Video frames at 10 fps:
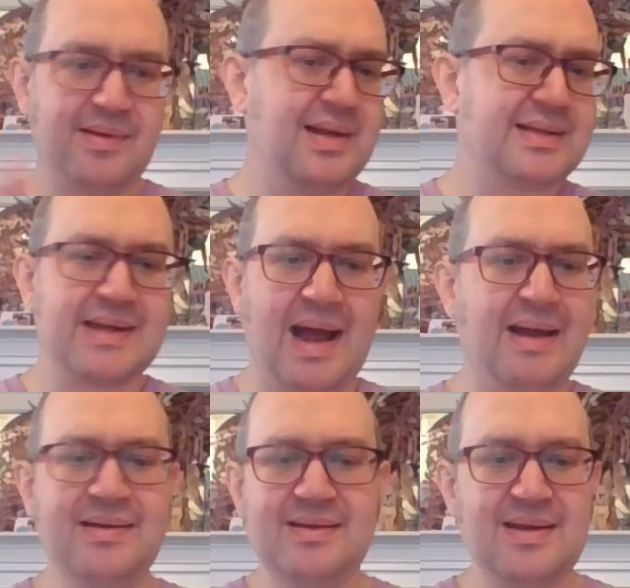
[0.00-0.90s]
It's not.
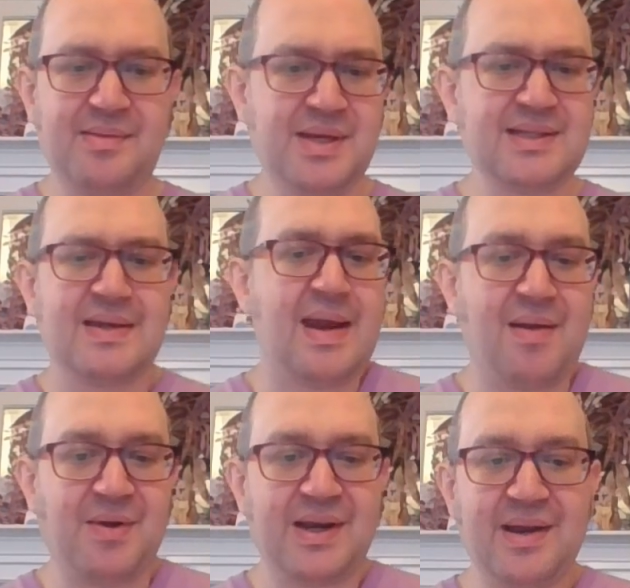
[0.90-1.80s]
I mean, it's an
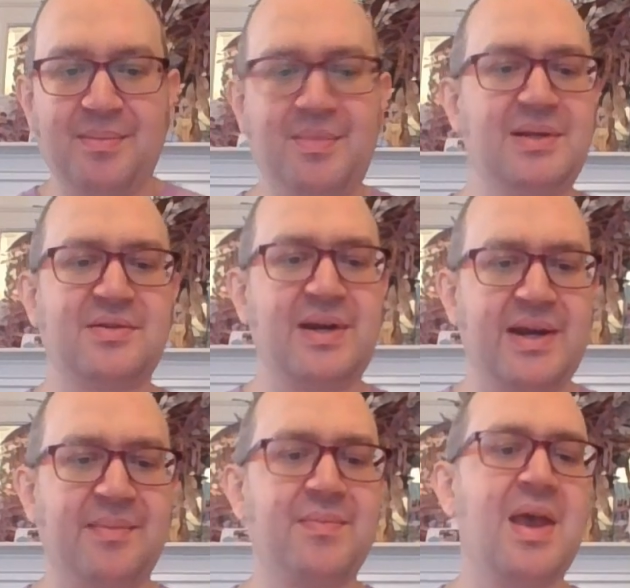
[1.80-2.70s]
anyone game. It's a great
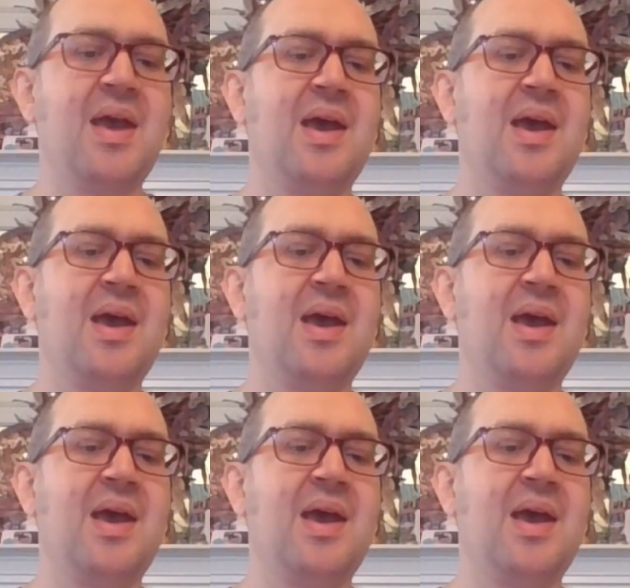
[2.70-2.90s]
game.